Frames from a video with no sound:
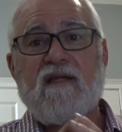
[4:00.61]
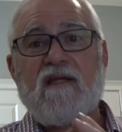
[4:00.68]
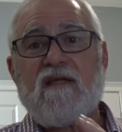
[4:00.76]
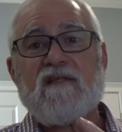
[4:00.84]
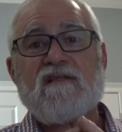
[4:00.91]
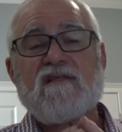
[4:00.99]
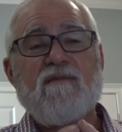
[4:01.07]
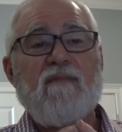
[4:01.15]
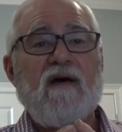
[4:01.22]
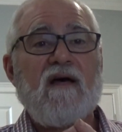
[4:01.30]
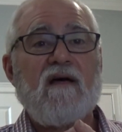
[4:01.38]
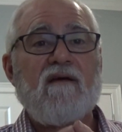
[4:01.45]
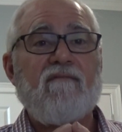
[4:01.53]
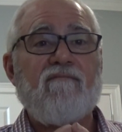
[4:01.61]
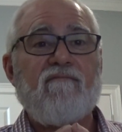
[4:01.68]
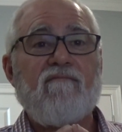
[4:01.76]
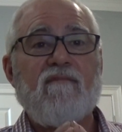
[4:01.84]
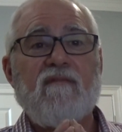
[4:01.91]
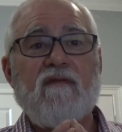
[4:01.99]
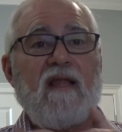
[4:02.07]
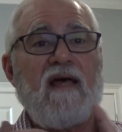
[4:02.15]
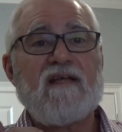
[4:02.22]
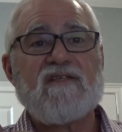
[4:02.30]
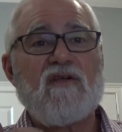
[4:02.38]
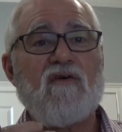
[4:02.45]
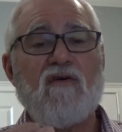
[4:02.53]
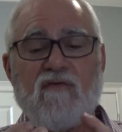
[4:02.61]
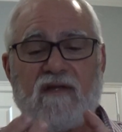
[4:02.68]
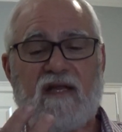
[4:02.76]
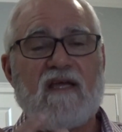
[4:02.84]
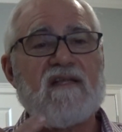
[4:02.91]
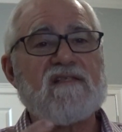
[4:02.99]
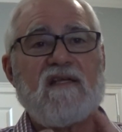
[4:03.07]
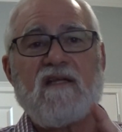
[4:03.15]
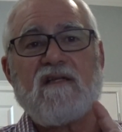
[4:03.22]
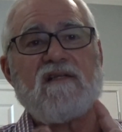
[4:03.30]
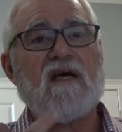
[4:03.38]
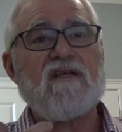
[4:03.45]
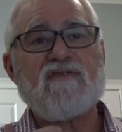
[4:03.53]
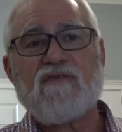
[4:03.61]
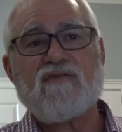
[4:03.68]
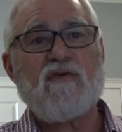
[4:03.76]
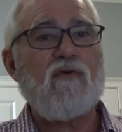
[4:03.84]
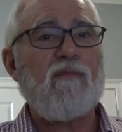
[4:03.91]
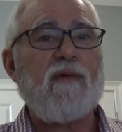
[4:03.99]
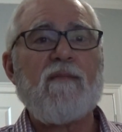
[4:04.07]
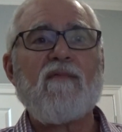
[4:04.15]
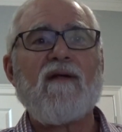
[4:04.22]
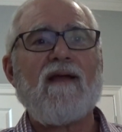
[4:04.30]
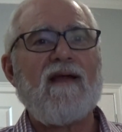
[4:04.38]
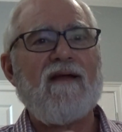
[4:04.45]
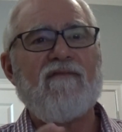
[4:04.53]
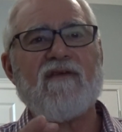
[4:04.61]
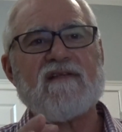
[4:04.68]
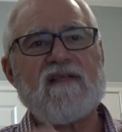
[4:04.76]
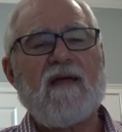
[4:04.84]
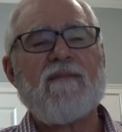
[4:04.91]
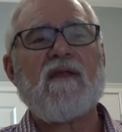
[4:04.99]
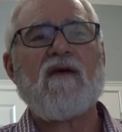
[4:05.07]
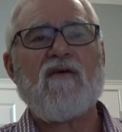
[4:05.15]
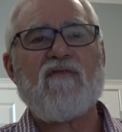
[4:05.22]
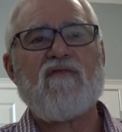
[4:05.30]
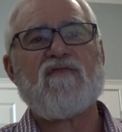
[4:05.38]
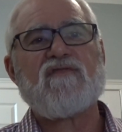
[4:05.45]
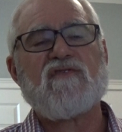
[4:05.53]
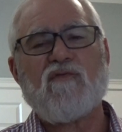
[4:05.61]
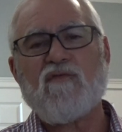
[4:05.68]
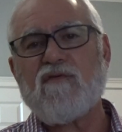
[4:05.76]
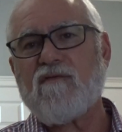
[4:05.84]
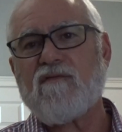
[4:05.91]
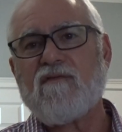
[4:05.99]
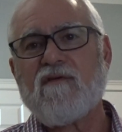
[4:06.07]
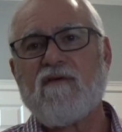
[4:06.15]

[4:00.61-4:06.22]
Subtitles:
needs to buy Lysol and hand sanitizer and toilet paper every time they go to the store.